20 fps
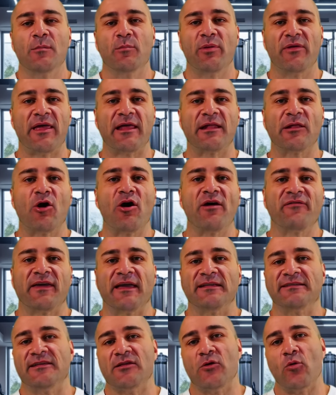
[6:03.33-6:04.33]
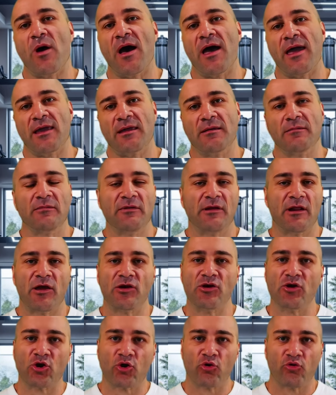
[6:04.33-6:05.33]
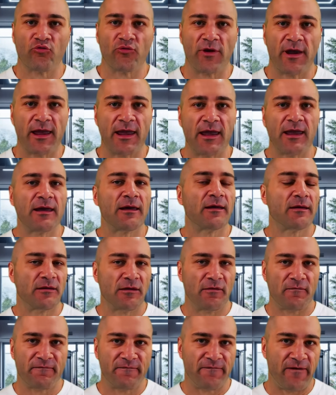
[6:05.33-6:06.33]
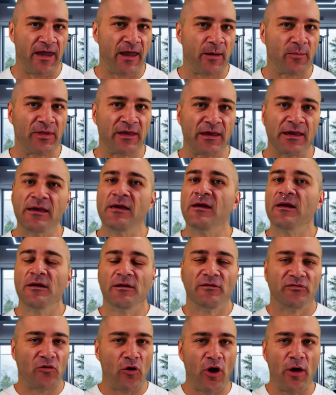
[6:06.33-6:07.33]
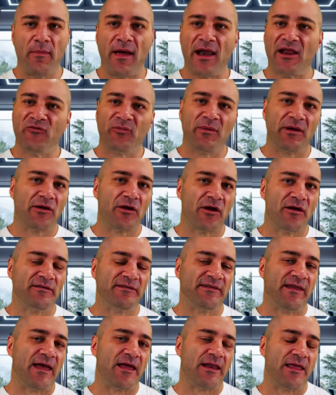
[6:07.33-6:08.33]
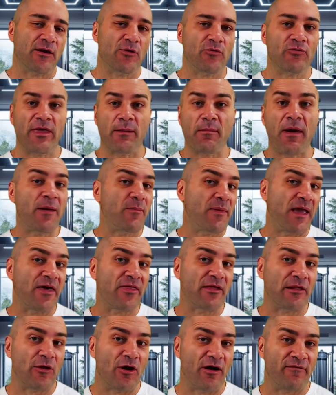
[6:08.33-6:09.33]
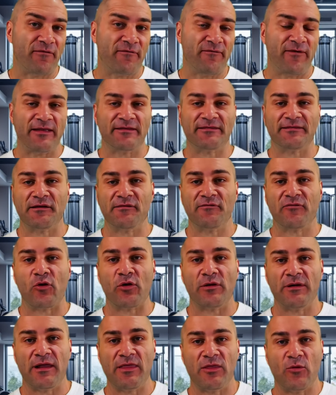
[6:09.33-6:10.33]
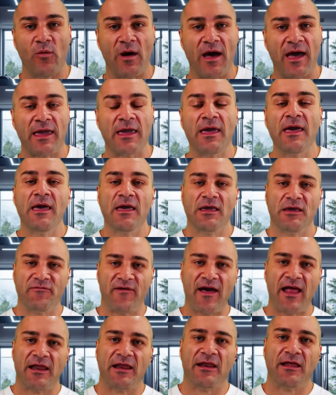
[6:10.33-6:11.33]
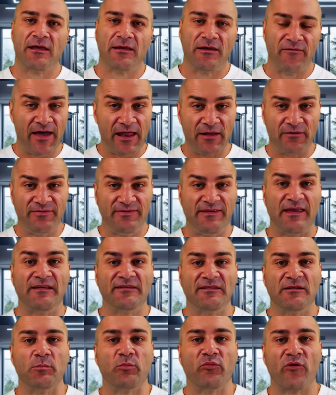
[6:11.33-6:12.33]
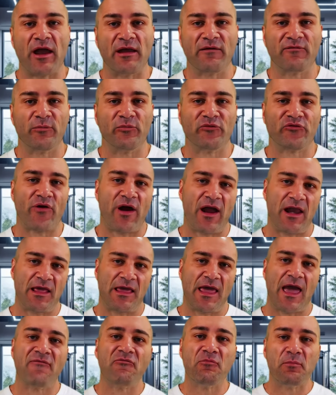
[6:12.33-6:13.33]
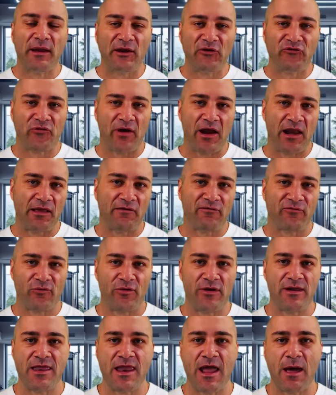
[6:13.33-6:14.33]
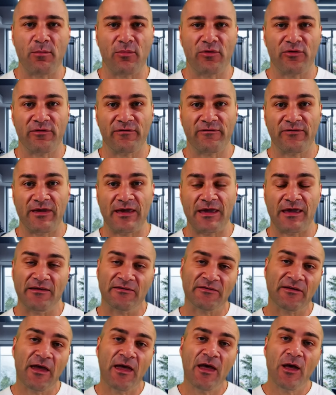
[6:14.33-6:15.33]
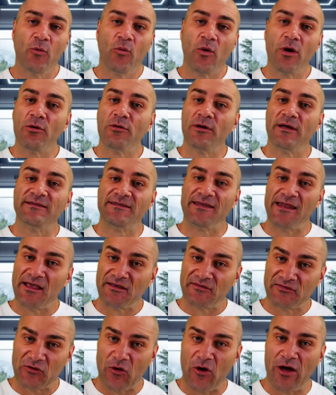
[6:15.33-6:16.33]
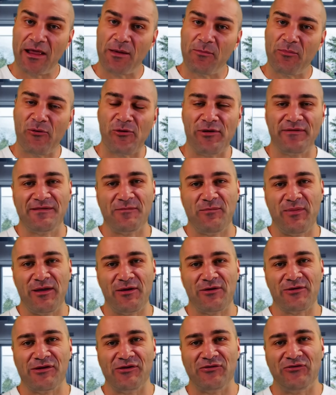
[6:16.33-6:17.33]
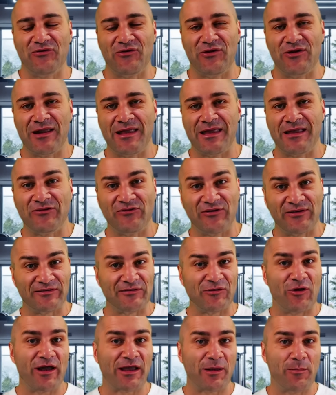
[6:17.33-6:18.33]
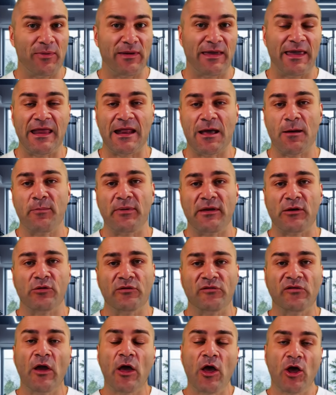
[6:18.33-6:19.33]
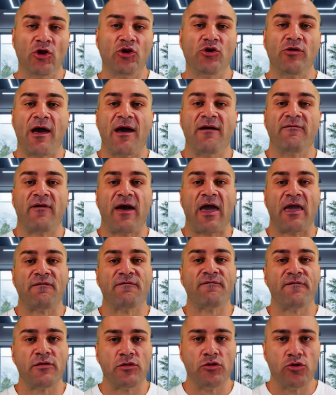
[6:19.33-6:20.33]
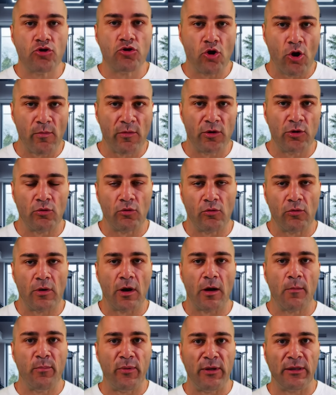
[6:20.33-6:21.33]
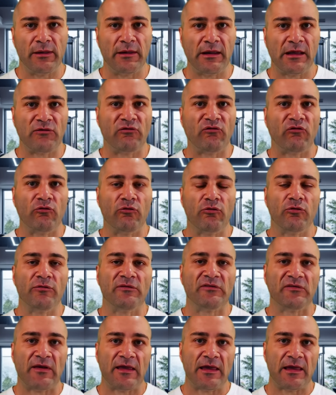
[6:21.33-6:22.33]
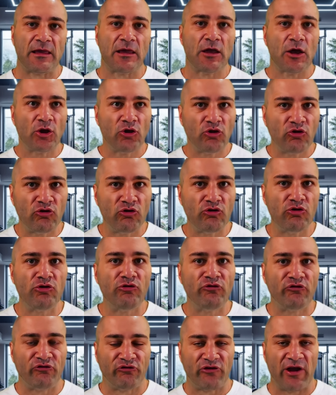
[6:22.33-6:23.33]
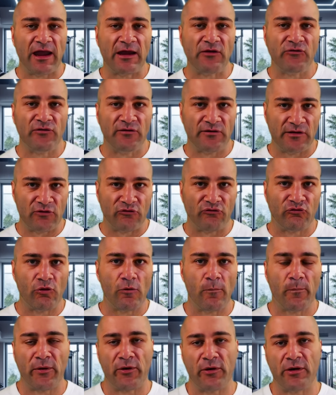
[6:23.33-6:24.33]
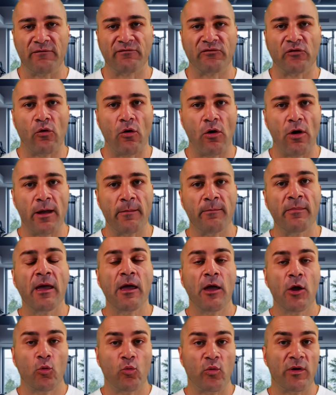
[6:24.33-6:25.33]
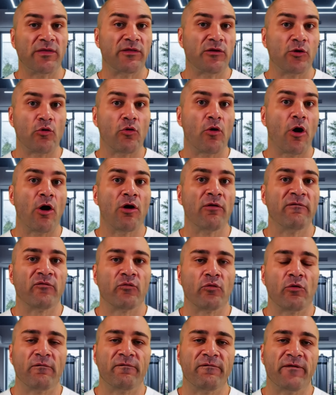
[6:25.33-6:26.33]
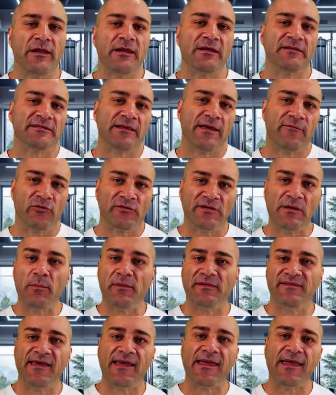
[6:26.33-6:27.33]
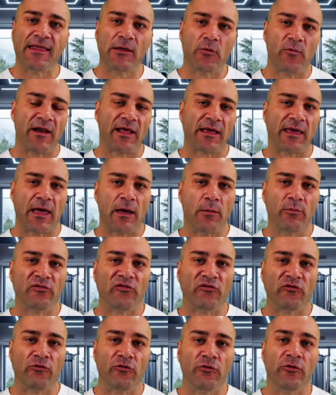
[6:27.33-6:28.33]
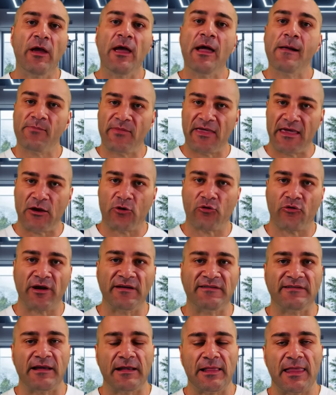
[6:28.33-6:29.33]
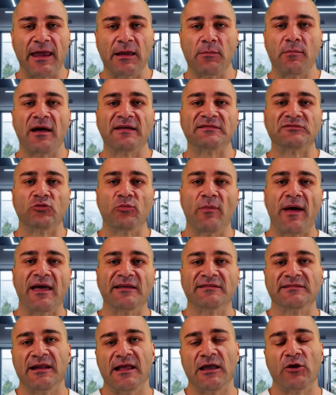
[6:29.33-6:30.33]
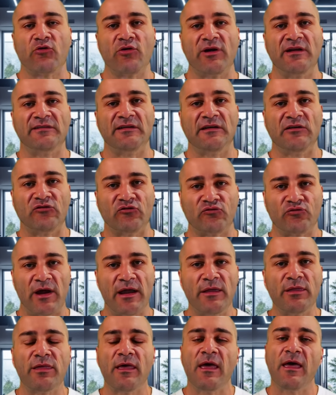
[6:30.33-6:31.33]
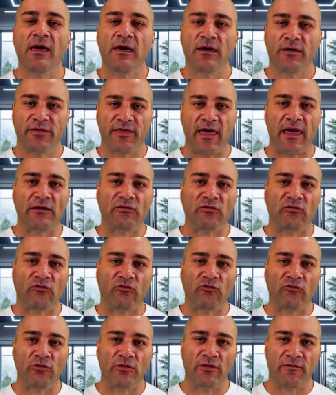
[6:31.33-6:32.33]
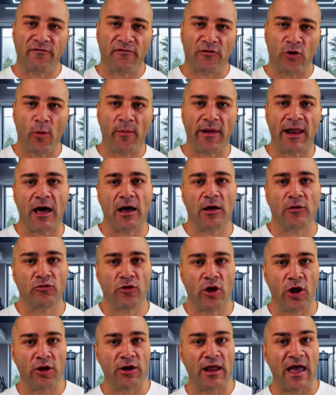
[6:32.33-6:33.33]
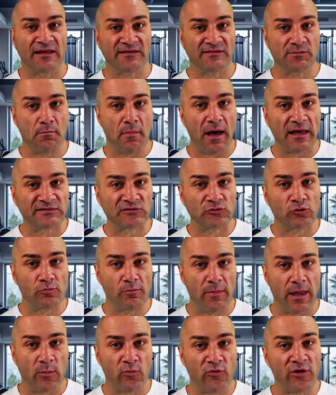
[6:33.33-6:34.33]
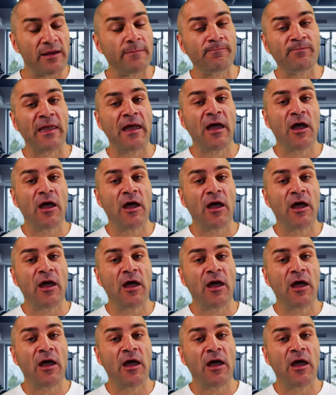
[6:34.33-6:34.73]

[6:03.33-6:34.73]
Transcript: but then life gets in the way. You know, your career, your family, time management goes downhill. There may be other life events that have gotten in the way. You've had a decent break from training. You haven't been training for a number of years. Well, it's an exciting point to be on your journey, just like a beginner, because you have a phenomenal ability to see huge changes in a short period of time with your overall fitness levels, in particular when it comes to increasing lean muscle mass and increasing strength, thanks to the phenomena known as muscle memory.